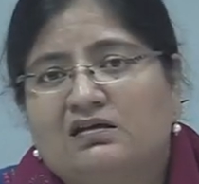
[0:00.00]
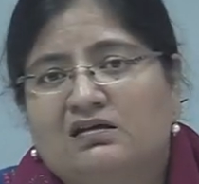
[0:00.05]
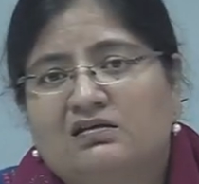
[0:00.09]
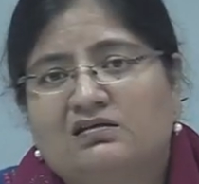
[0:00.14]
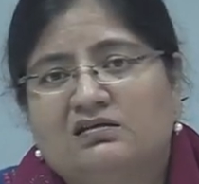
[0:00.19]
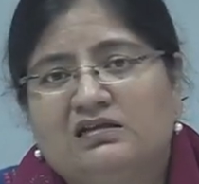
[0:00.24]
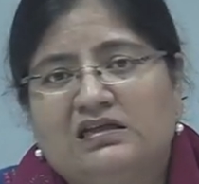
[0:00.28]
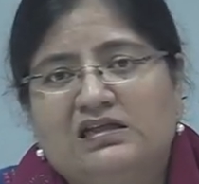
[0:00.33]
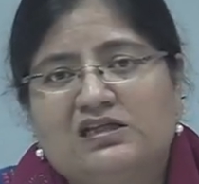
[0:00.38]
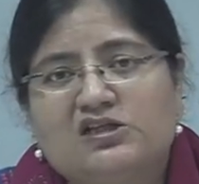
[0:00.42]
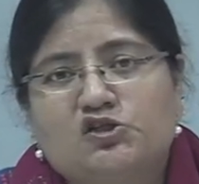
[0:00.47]

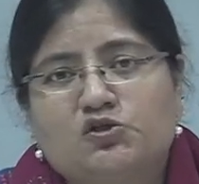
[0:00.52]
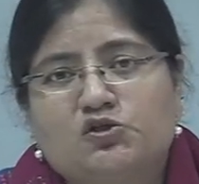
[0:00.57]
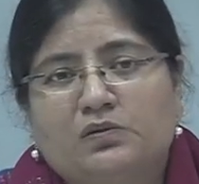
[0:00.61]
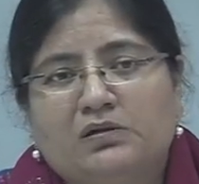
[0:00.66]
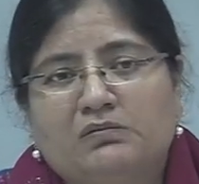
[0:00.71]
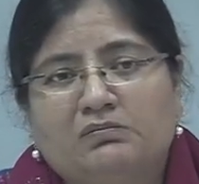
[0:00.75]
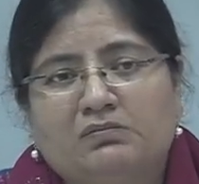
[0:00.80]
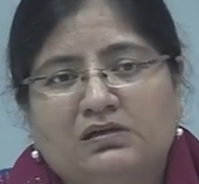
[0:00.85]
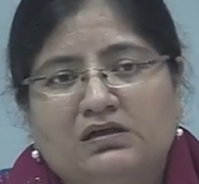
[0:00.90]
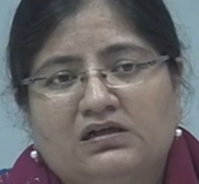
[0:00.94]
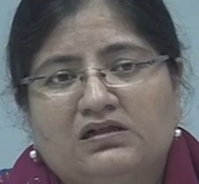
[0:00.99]
needs to be
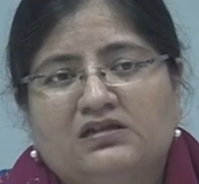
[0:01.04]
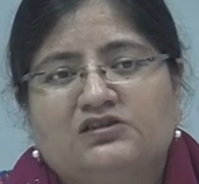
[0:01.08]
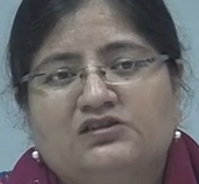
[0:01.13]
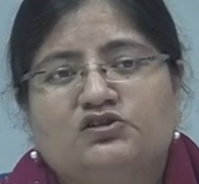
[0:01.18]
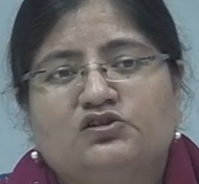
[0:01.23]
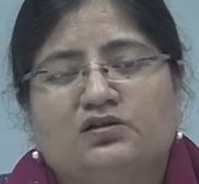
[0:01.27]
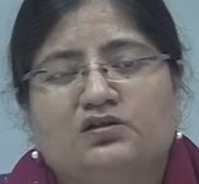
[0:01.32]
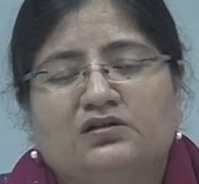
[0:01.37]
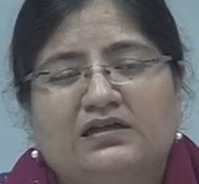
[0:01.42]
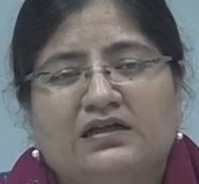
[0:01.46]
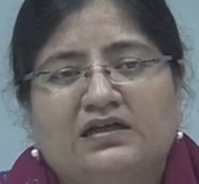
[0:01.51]

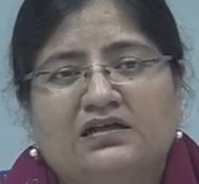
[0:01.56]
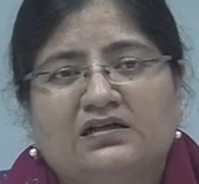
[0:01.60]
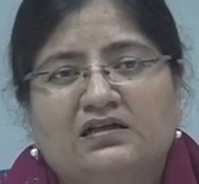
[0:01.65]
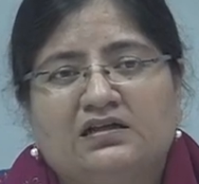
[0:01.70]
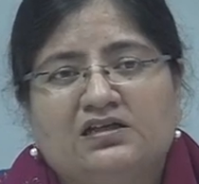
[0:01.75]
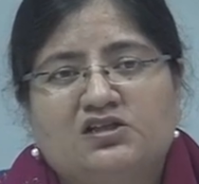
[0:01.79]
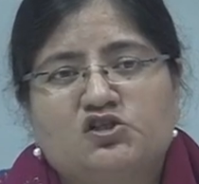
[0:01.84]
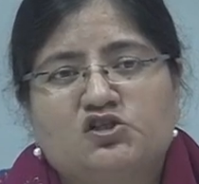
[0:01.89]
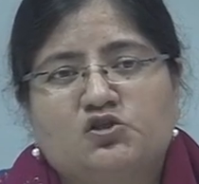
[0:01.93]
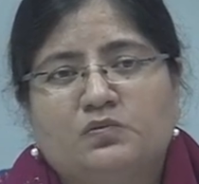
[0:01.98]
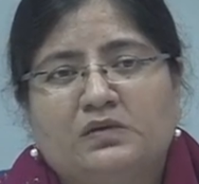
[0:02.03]
merged, or that
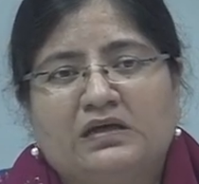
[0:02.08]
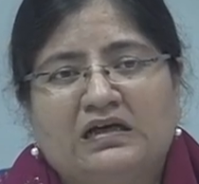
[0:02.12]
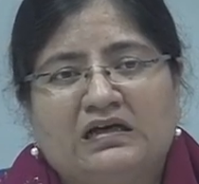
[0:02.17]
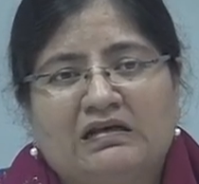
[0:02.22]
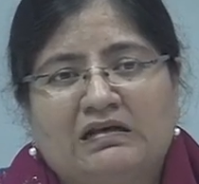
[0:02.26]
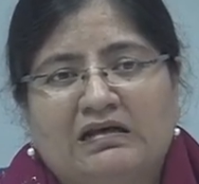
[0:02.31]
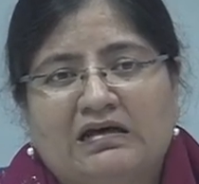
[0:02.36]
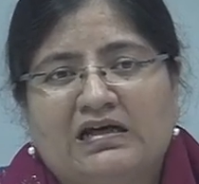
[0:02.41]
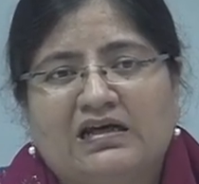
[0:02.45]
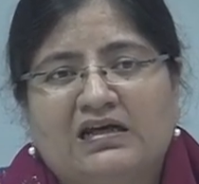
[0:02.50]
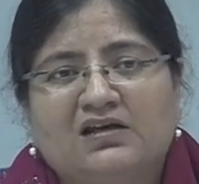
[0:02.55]
needs to be
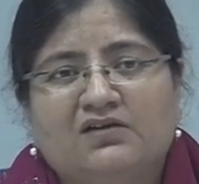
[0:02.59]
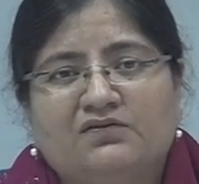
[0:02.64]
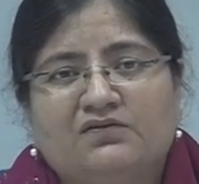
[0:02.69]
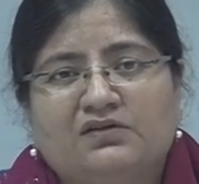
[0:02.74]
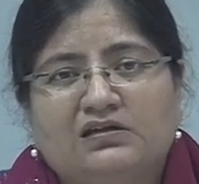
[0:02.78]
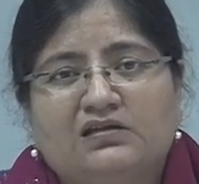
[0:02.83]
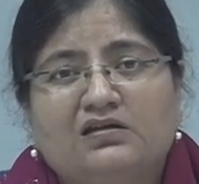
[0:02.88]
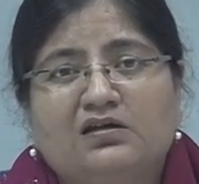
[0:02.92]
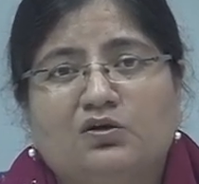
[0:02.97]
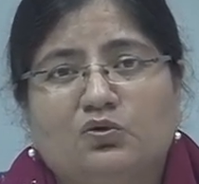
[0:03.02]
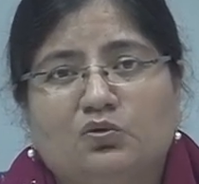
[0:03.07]
aligned
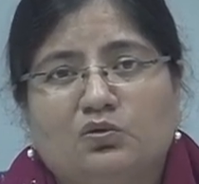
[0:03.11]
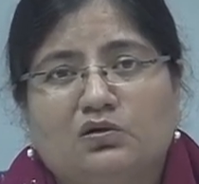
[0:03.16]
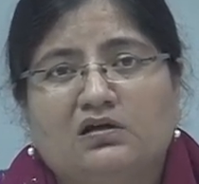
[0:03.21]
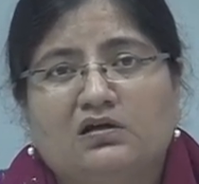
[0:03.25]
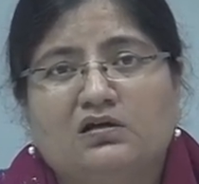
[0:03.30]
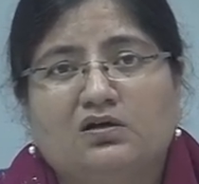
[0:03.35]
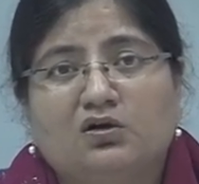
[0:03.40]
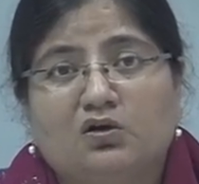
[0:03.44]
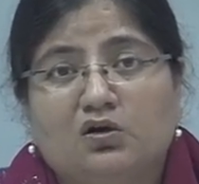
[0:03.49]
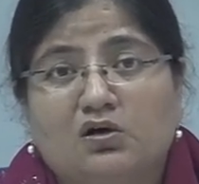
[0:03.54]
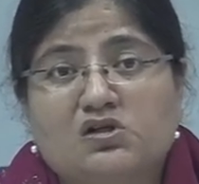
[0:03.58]
with the local
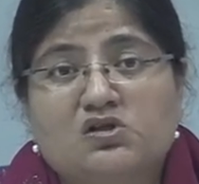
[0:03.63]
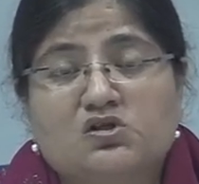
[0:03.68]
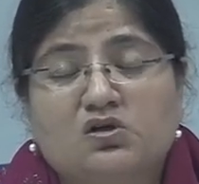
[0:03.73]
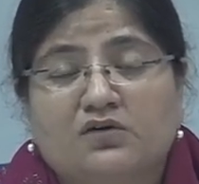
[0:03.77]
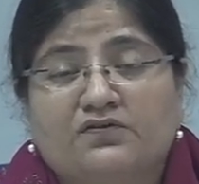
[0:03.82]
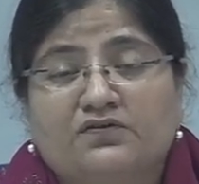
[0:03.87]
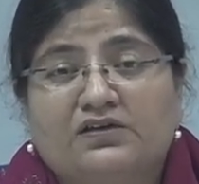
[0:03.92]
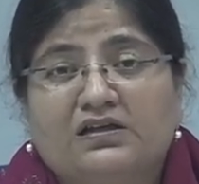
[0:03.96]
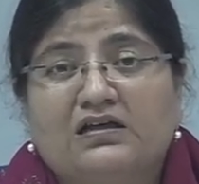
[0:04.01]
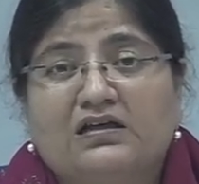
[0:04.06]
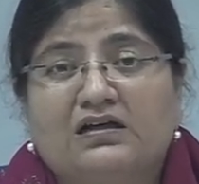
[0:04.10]
laws
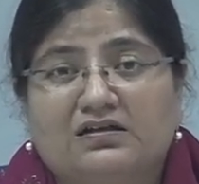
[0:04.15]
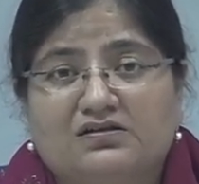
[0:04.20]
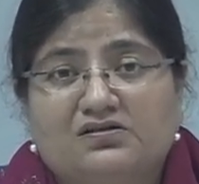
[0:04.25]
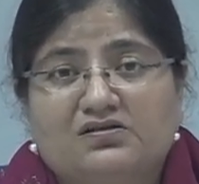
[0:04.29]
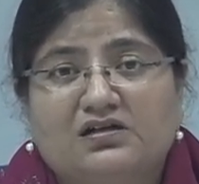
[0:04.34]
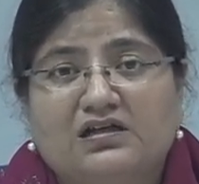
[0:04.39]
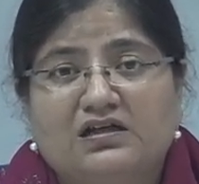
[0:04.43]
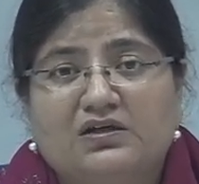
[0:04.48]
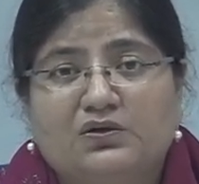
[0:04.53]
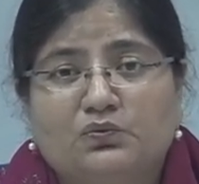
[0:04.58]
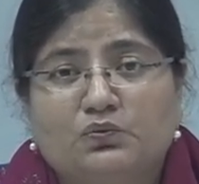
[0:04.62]
of the
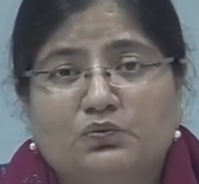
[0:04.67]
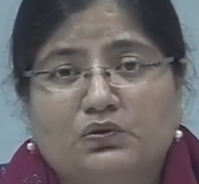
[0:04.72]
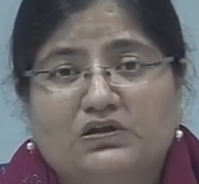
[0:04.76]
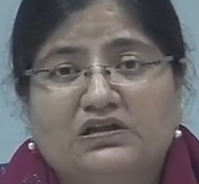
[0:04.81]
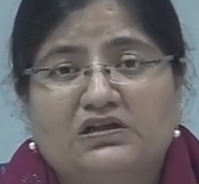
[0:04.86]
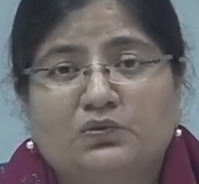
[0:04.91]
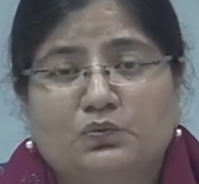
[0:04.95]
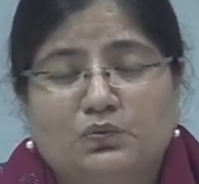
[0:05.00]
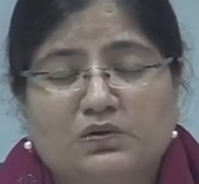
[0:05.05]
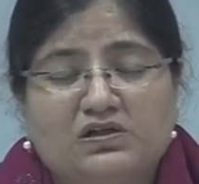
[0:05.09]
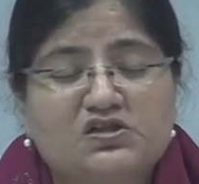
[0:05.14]
country
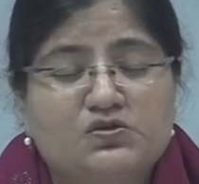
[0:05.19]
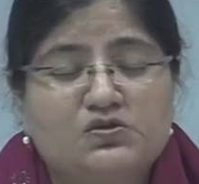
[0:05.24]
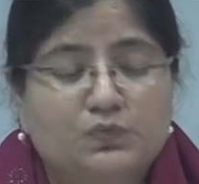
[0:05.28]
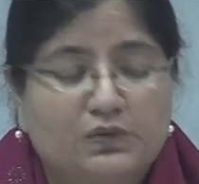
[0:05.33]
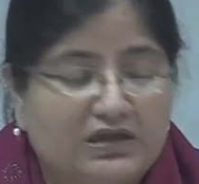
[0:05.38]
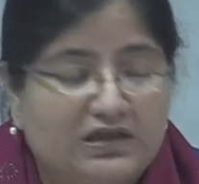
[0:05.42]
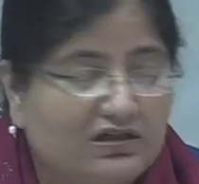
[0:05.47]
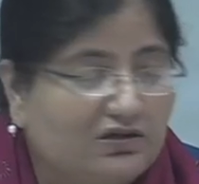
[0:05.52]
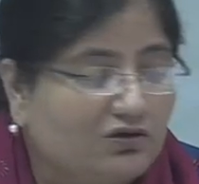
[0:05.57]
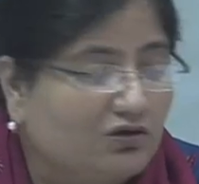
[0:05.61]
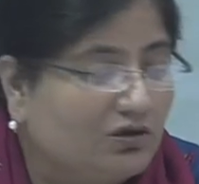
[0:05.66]
within which
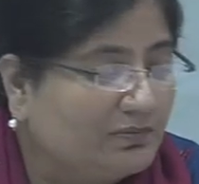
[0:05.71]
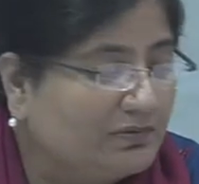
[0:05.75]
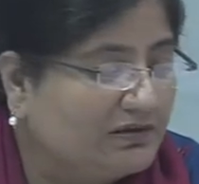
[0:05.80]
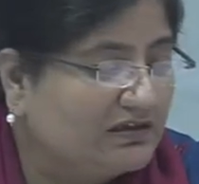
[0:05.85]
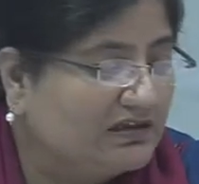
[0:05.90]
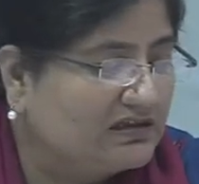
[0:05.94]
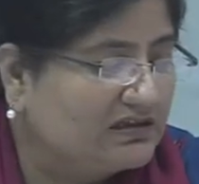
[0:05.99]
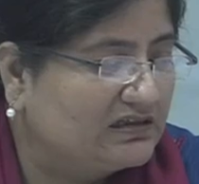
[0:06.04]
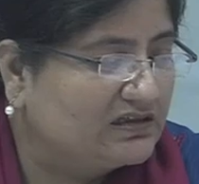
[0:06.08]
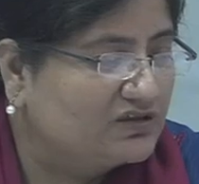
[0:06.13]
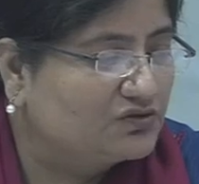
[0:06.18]
we are
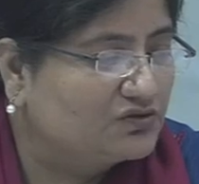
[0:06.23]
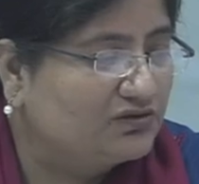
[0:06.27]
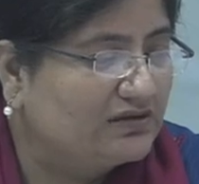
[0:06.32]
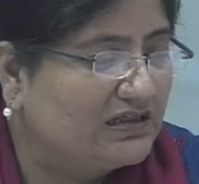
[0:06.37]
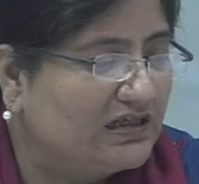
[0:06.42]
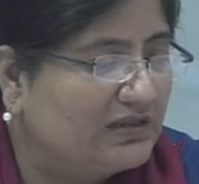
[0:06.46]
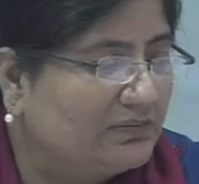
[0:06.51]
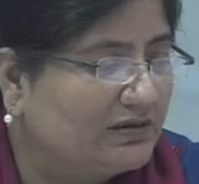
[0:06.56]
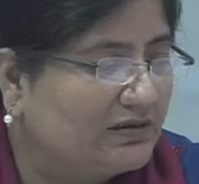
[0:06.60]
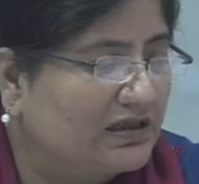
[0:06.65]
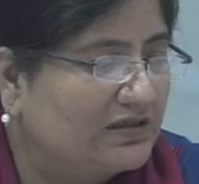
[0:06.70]
operating. So
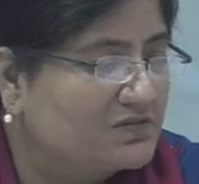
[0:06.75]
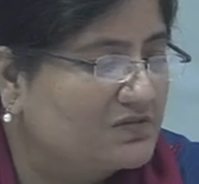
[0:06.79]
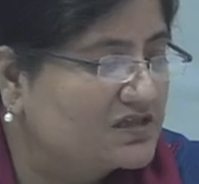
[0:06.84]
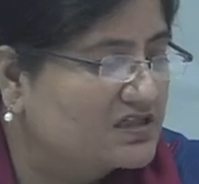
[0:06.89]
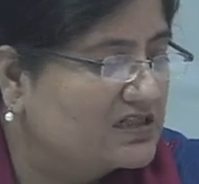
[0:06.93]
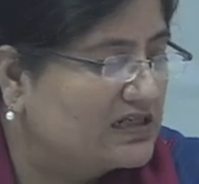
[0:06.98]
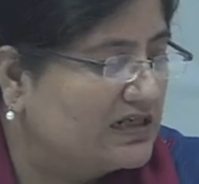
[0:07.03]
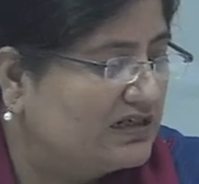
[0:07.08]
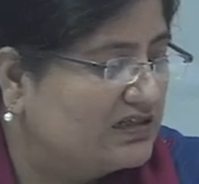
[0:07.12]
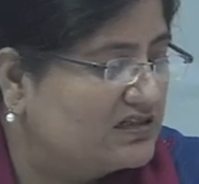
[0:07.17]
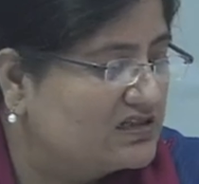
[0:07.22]
that becomes a
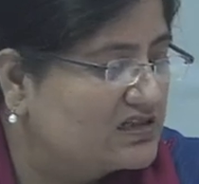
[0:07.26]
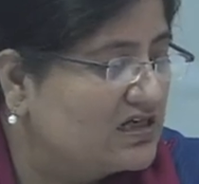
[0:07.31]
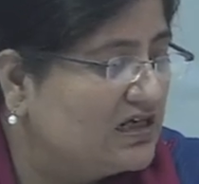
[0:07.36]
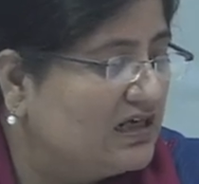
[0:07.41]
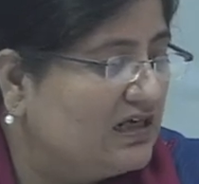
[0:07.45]
challenge.